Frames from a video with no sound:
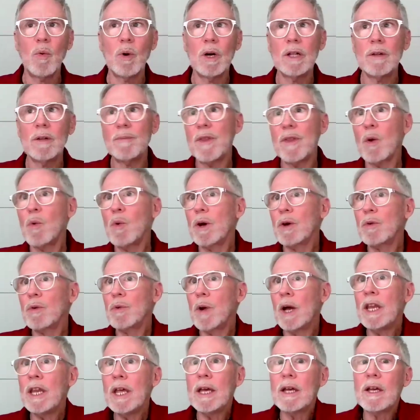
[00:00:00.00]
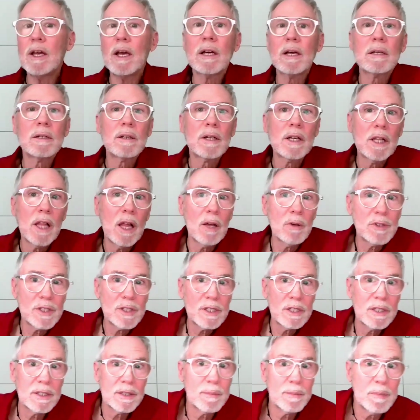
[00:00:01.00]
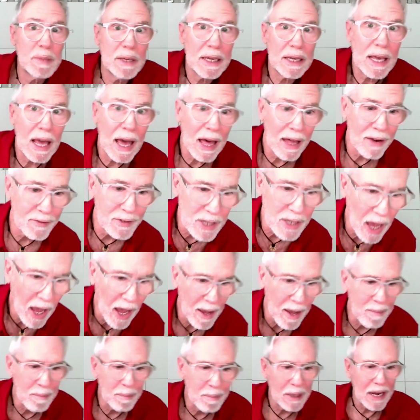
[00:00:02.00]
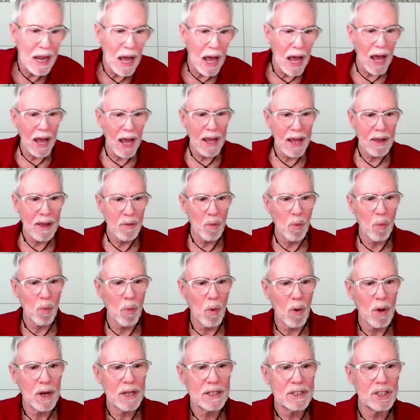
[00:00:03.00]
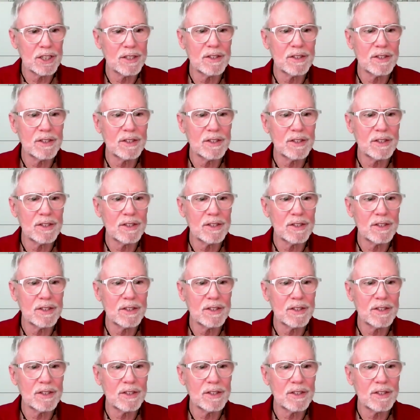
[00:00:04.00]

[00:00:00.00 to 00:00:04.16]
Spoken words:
Well, we're running close to being out of time, but I want to